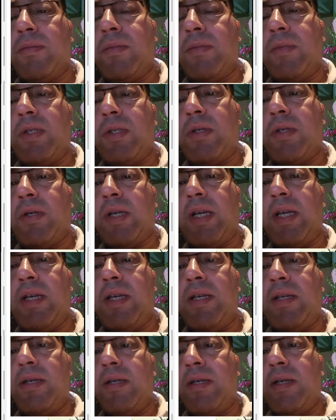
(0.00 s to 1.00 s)
It's
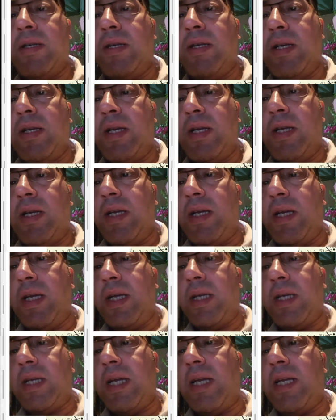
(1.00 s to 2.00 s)
okay.
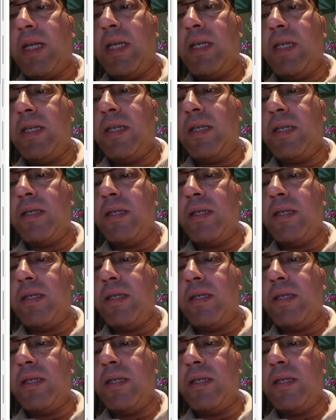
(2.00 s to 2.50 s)
Can I